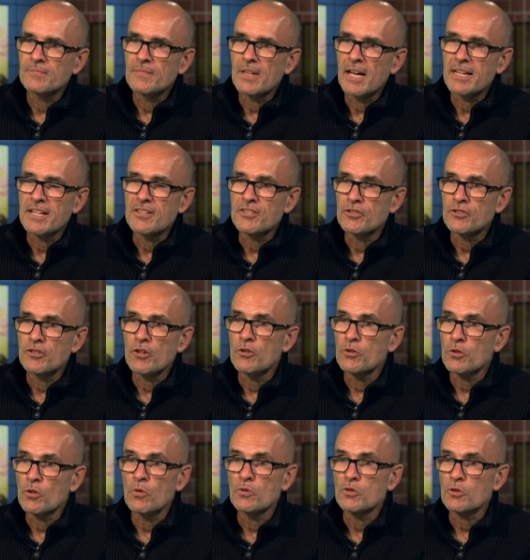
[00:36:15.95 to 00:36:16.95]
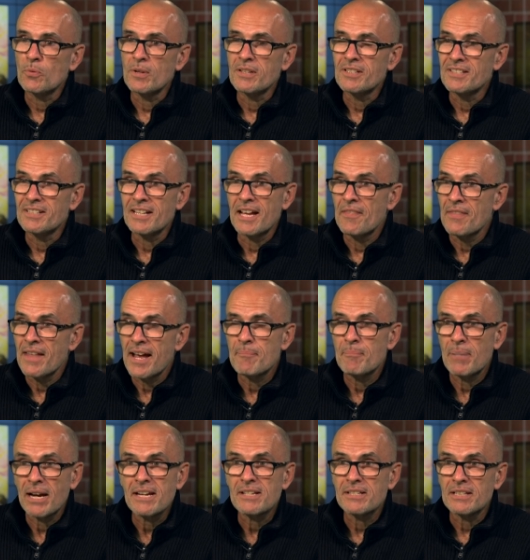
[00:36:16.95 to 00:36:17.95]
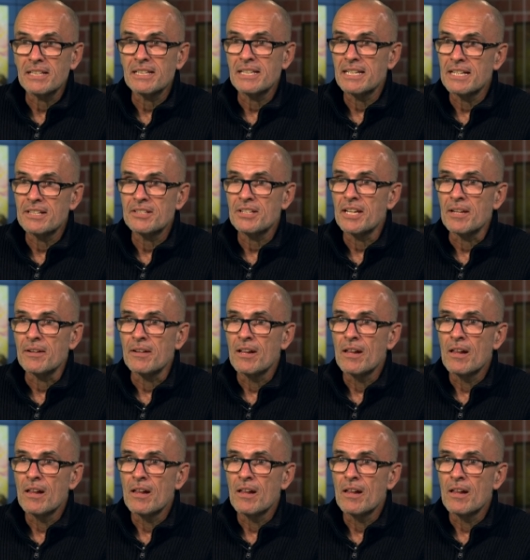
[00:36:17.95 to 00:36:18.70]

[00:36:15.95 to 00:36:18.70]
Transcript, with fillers: and its eternal consequences. And that basically is it.